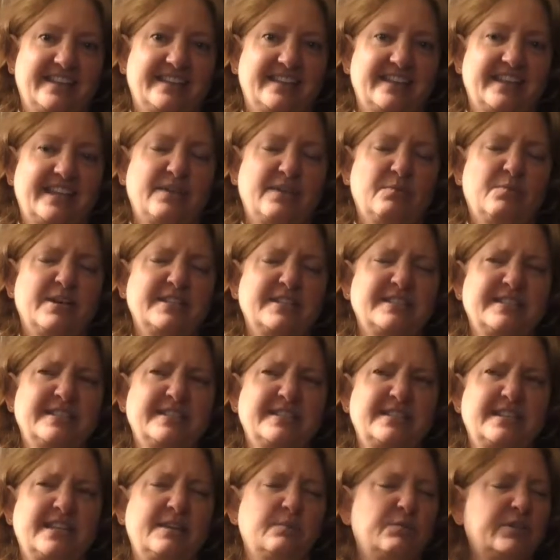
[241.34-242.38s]
He
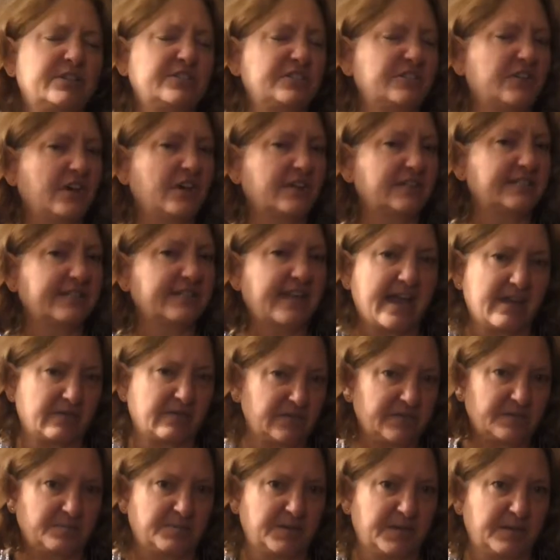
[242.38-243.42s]
wouldn't talk down
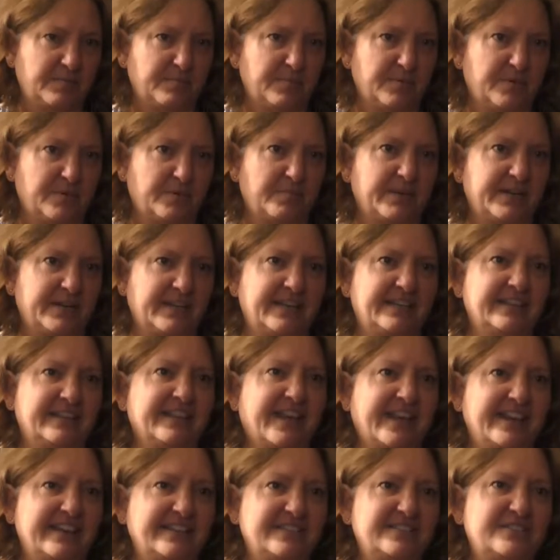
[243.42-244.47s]
to people, but he
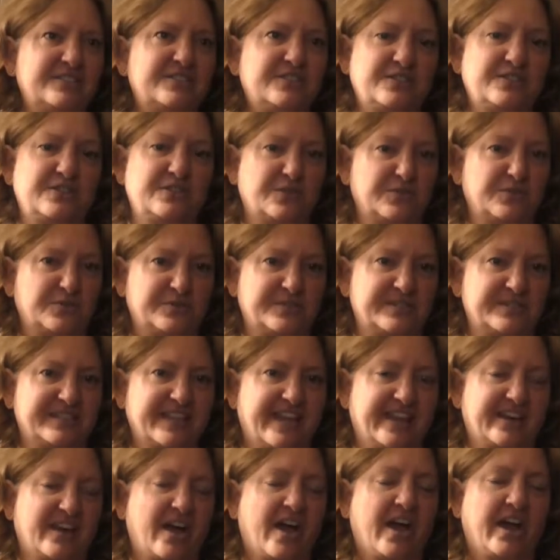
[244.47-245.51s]
liked to use
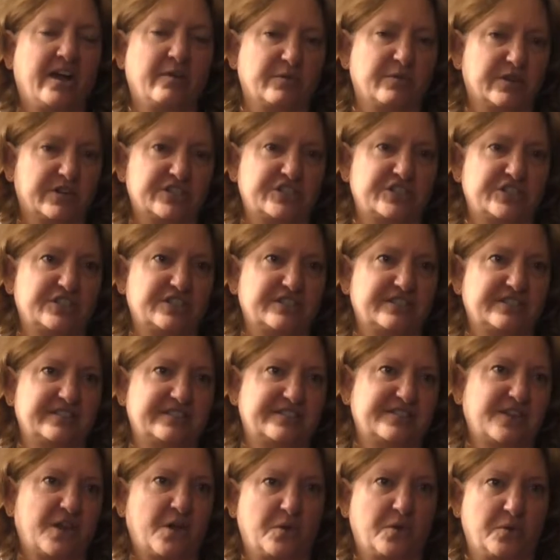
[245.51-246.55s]
that Irish
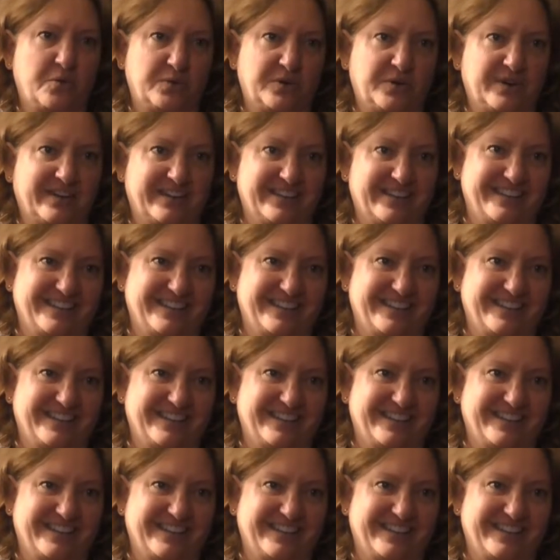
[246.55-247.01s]
tone.